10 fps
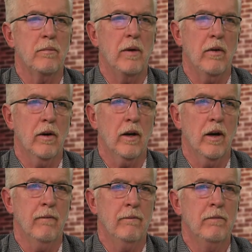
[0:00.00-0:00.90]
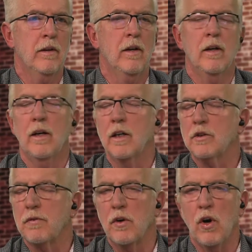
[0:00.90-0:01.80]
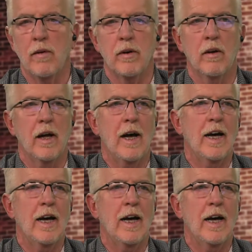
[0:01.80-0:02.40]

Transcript: America is phenomenal.